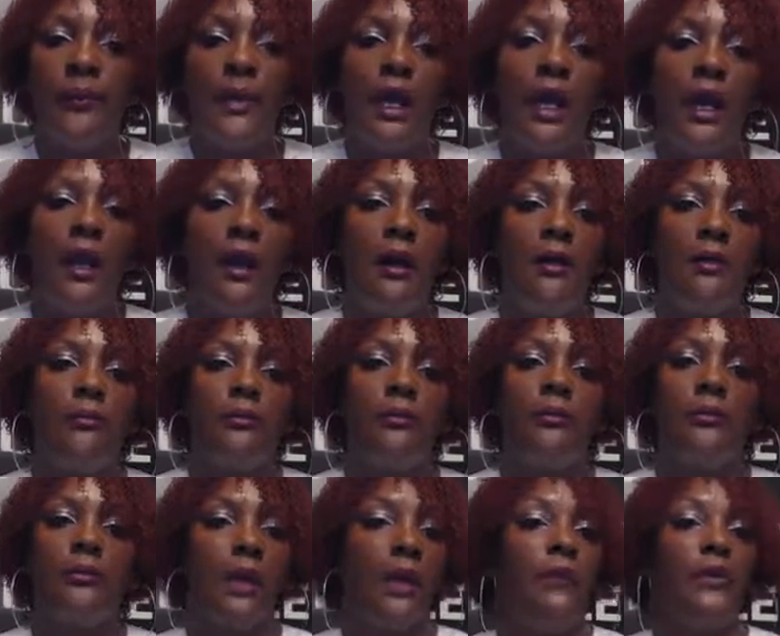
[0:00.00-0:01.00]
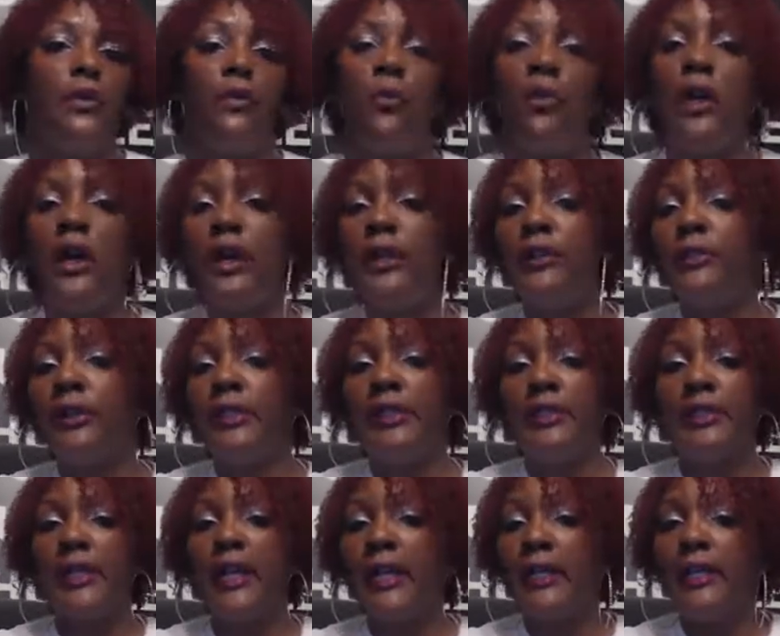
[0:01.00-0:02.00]
If you want, you can
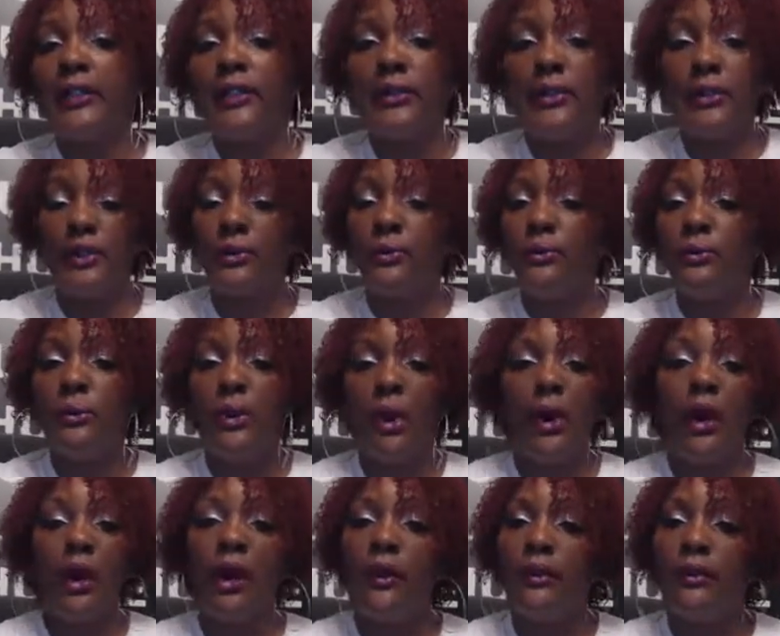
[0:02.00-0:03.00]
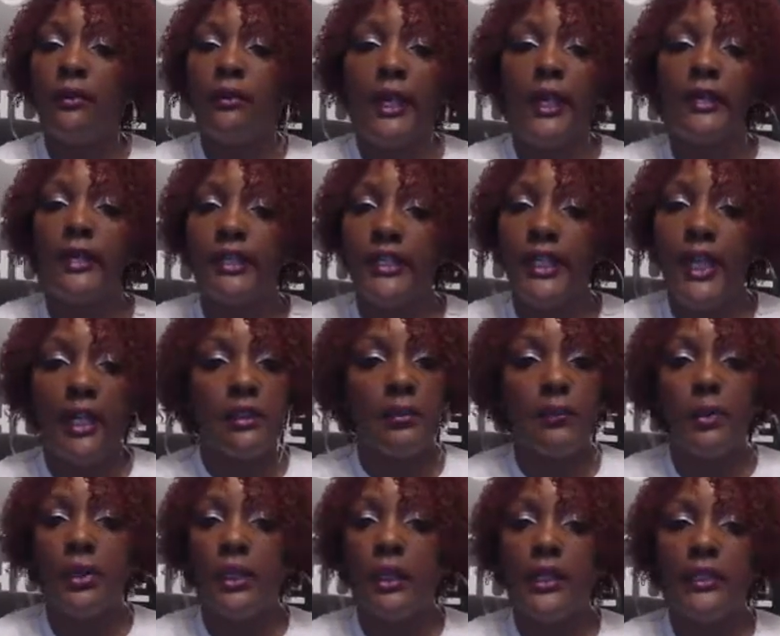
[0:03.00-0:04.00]
say that you are there. The Child
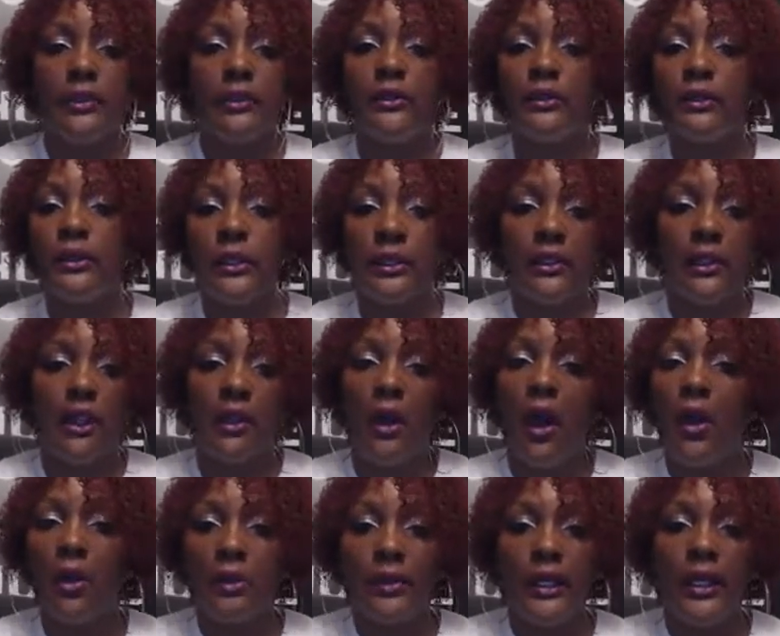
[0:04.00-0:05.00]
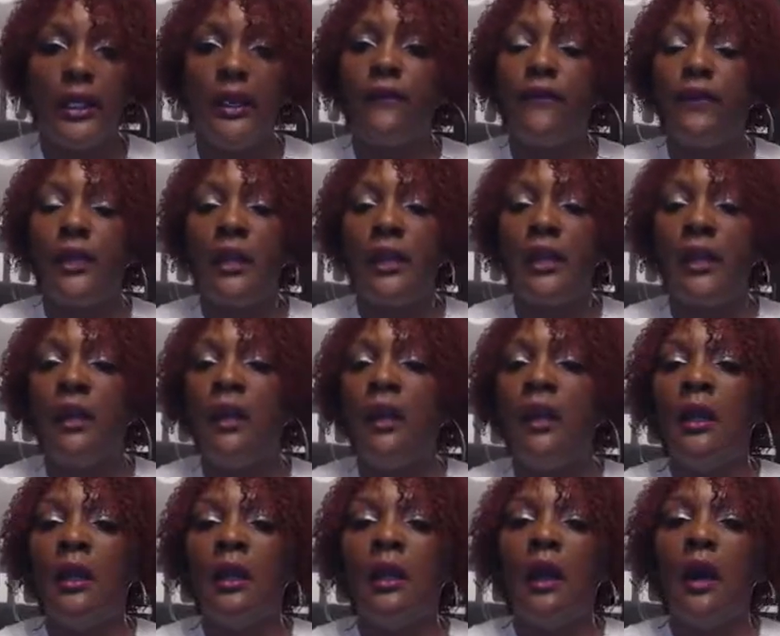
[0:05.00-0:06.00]
Support Hustle is holding the event.
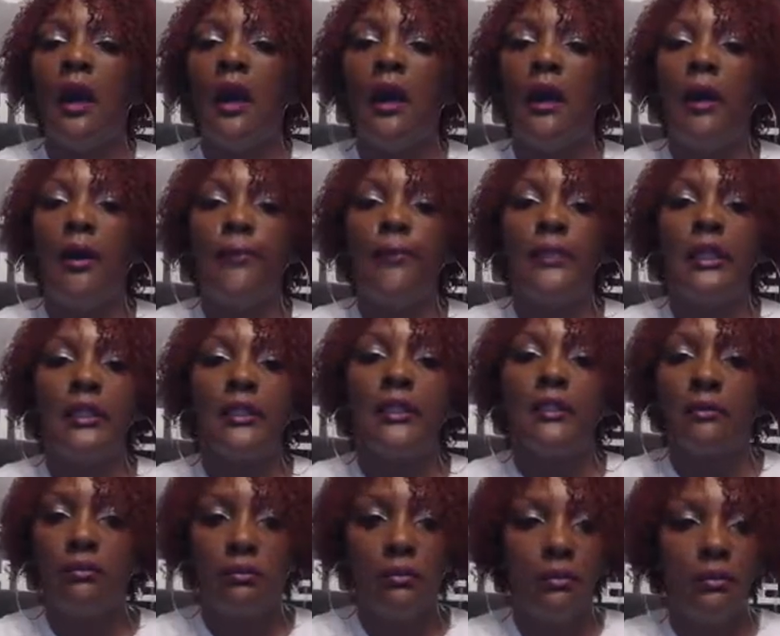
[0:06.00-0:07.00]
Just